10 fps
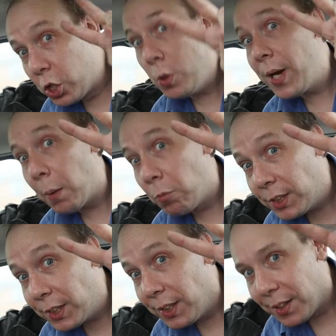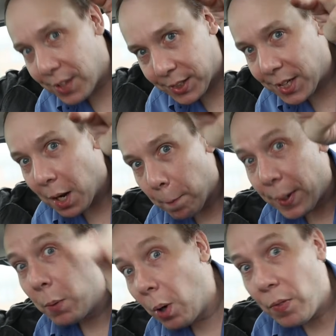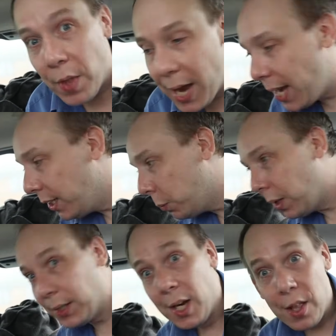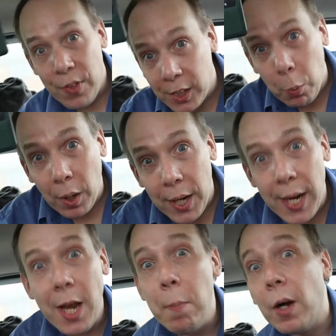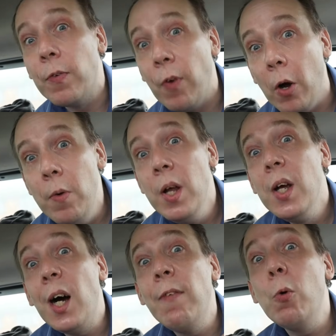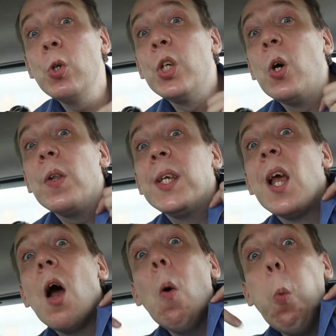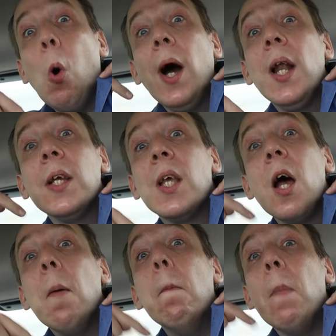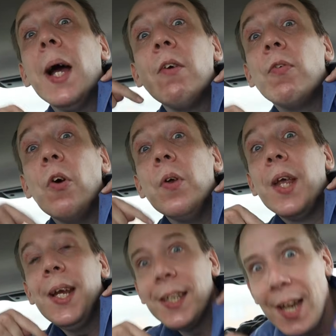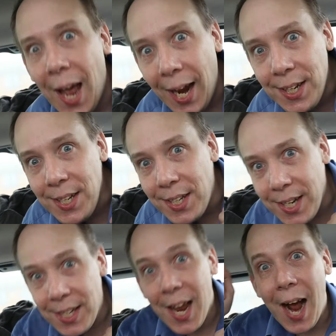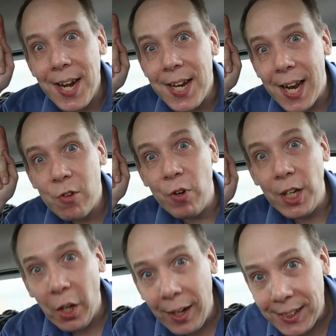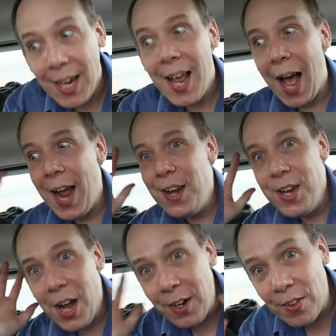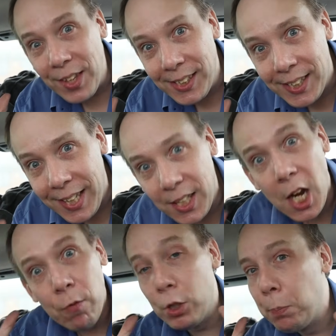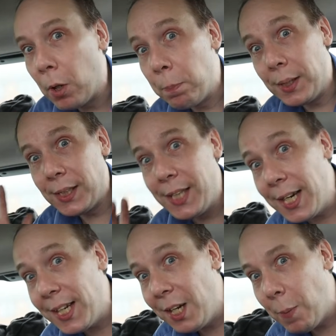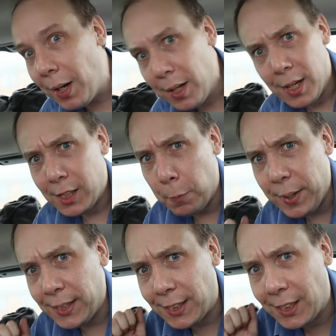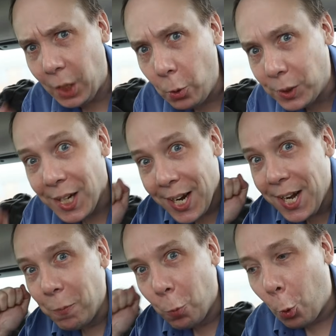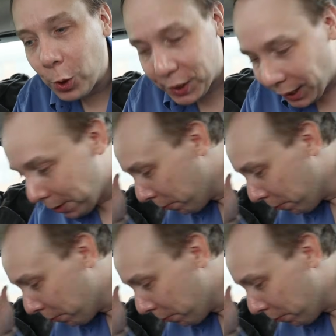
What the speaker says: two cameras. There's the big one there, as well as this one here in my phone. I've also got this wireless microphone kit and indeed an electric light, and none of these things respond particularly well to being soaked in water.